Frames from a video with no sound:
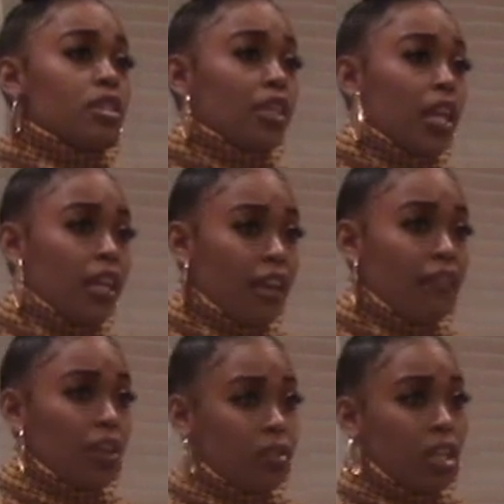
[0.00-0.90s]
and laying
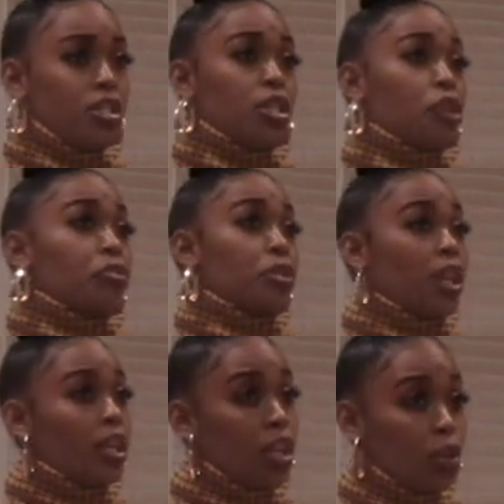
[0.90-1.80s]
that foundation and
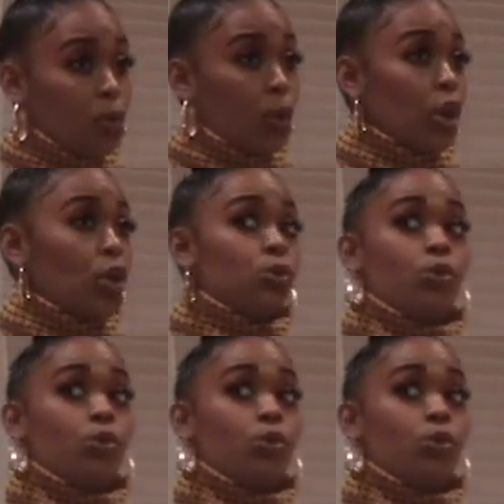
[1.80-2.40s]
creating the world.